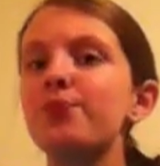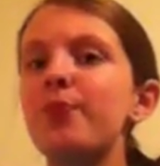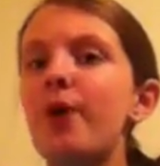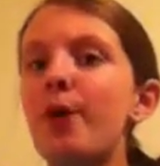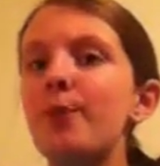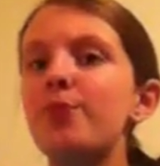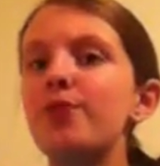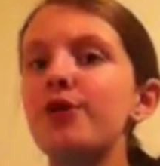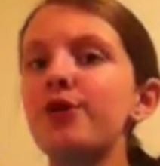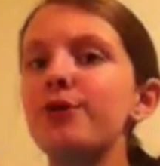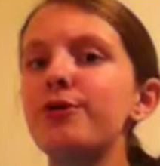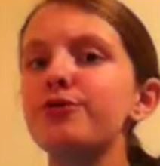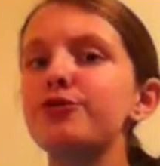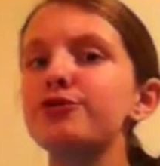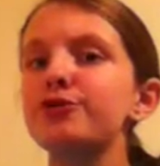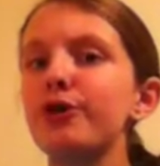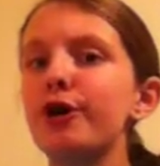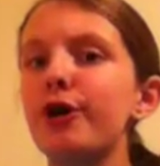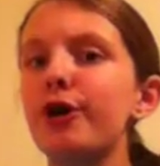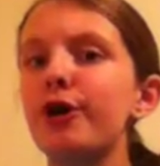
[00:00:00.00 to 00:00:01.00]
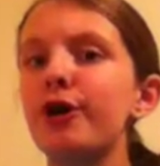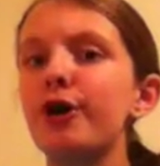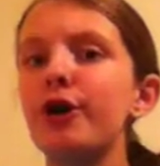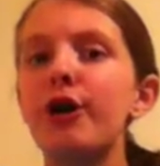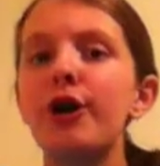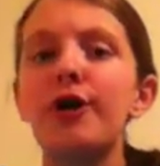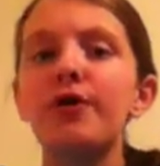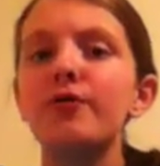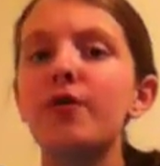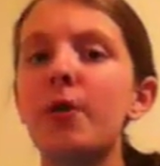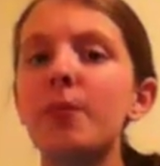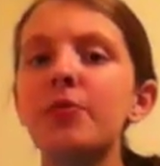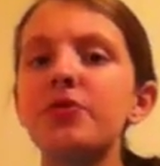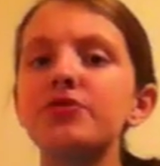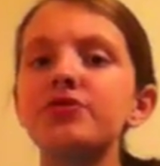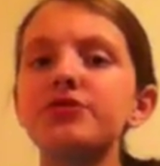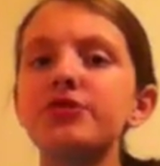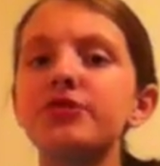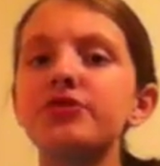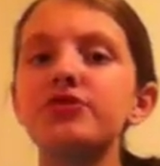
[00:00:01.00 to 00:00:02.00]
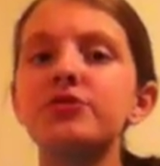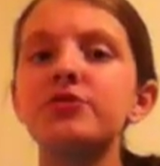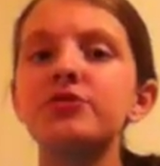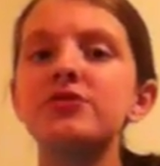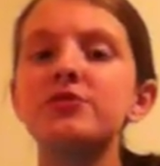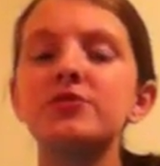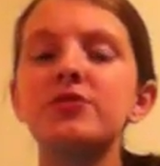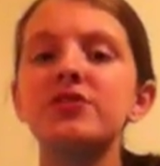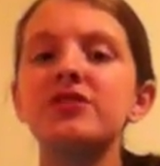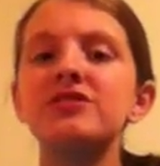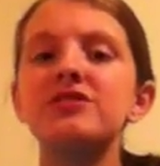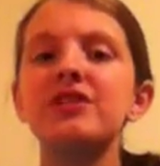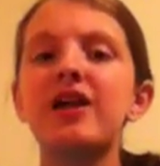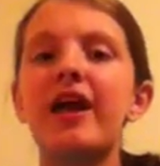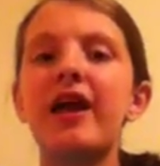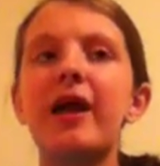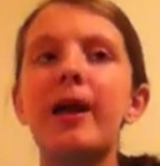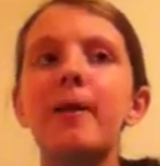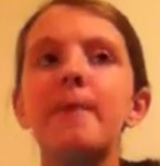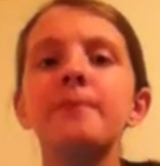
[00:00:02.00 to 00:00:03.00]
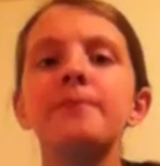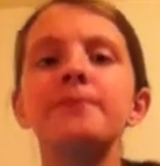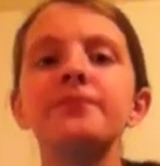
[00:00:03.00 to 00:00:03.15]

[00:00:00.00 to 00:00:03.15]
pretty sure Rumpelstiltskin was like